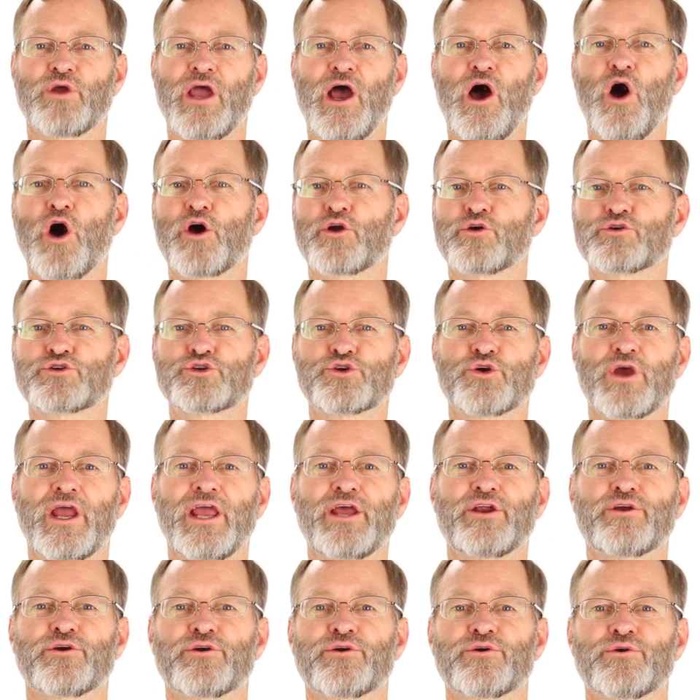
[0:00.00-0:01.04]
auto
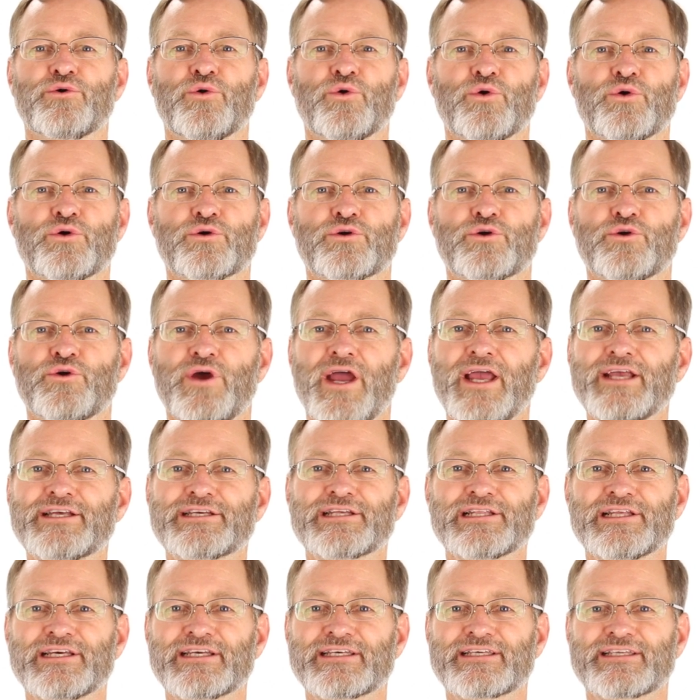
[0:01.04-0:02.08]
trader or
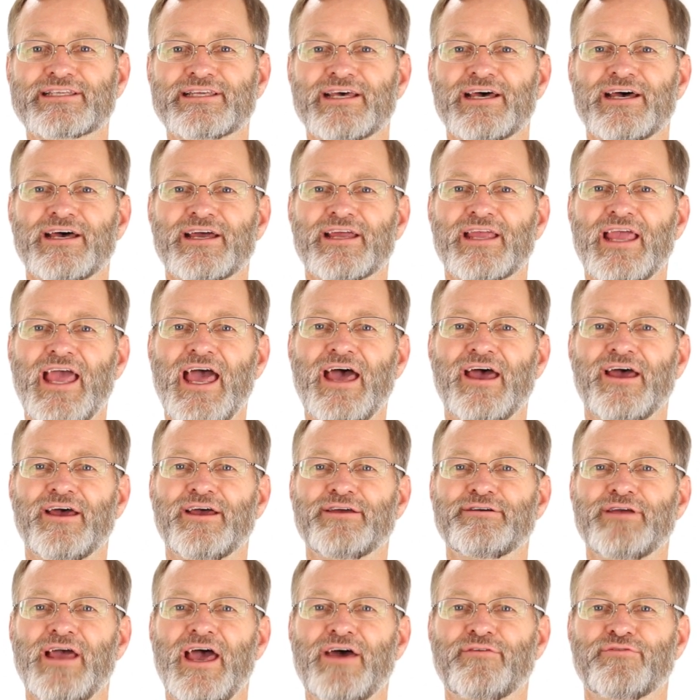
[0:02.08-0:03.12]
Craigslist
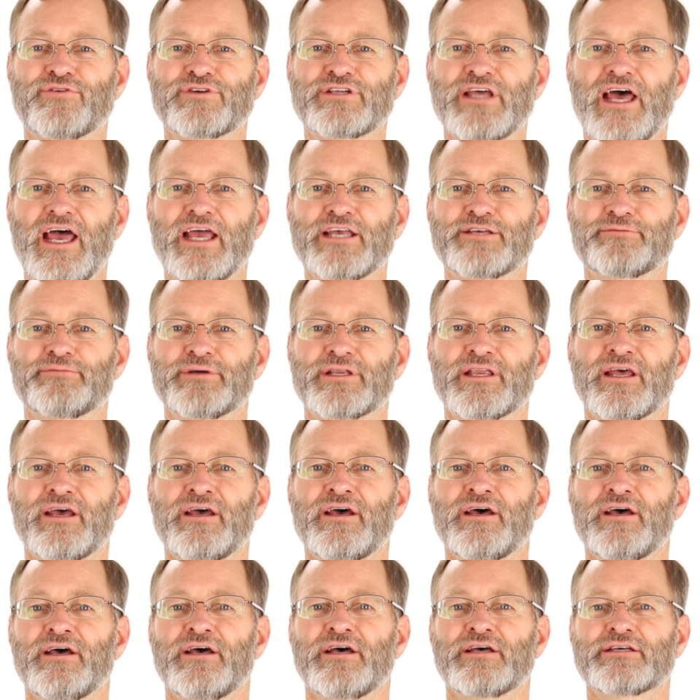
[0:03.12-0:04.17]
advertisement,
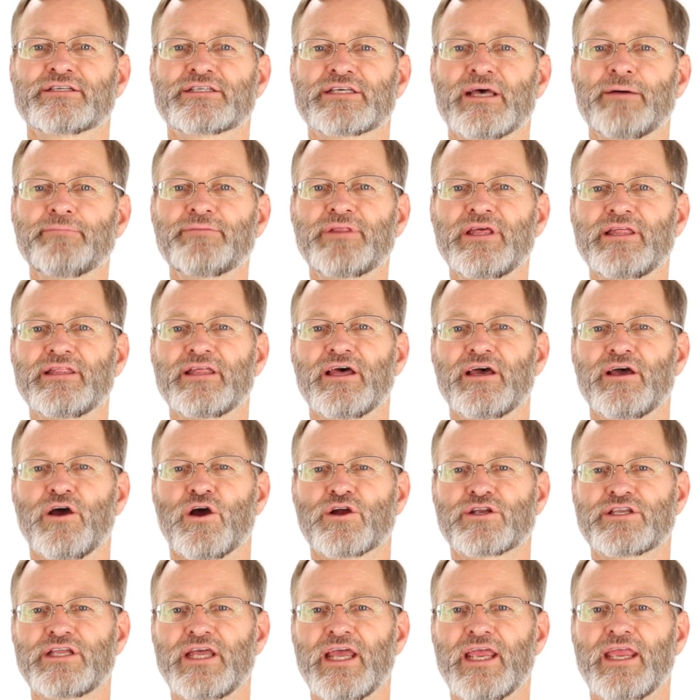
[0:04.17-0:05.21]
something that
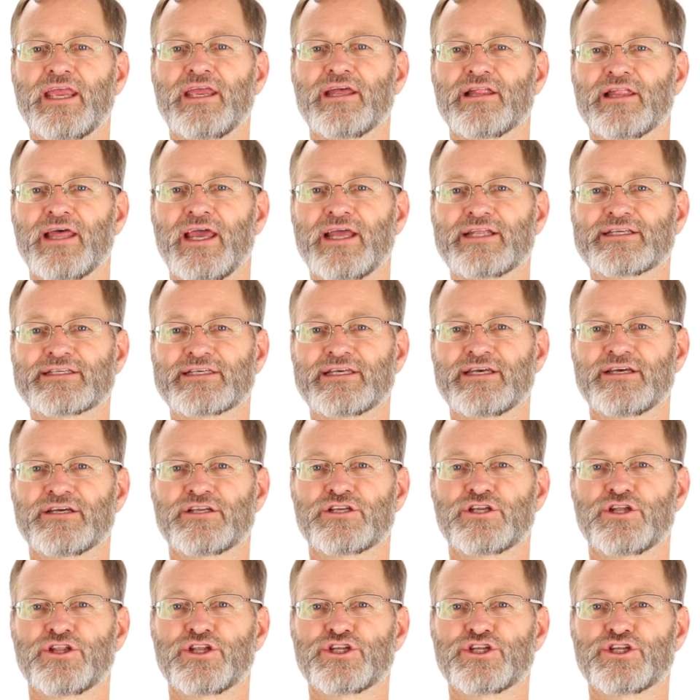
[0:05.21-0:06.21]
articulates to